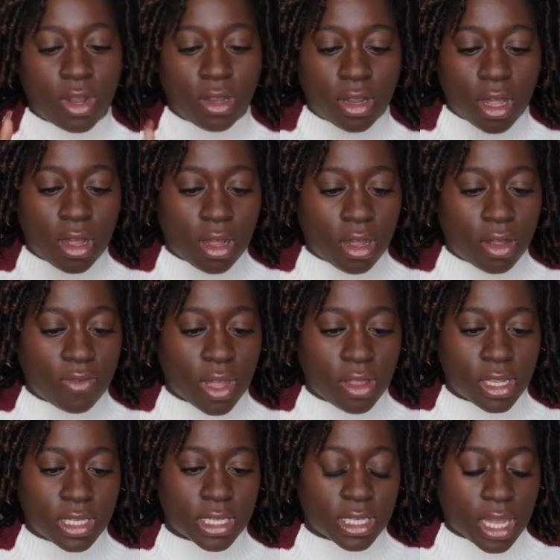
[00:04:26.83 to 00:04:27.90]
Love
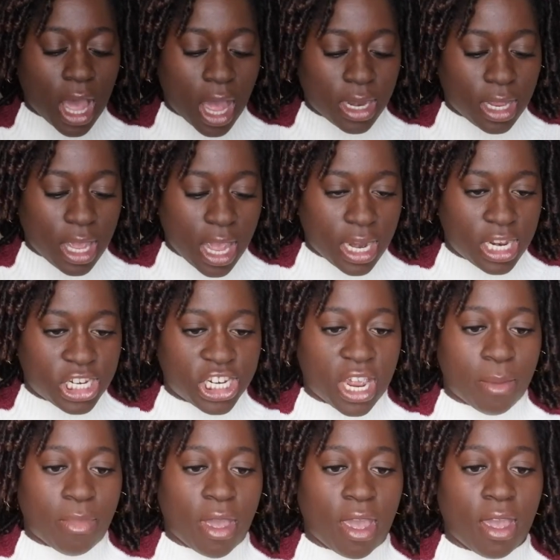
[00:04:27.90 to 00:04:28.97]
and this is Cotton Candy
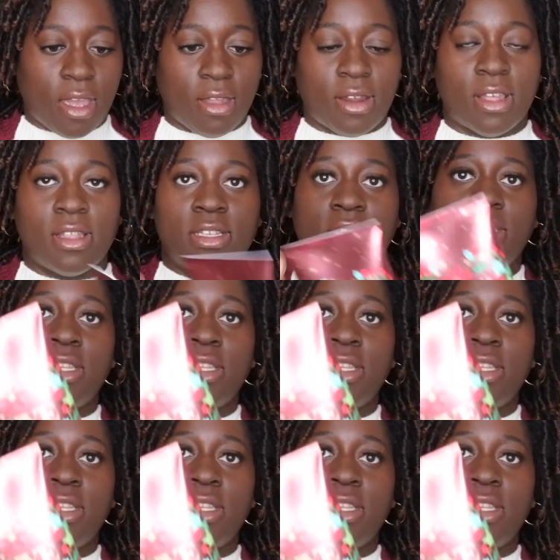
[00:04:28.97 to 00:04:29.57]
Champagne and this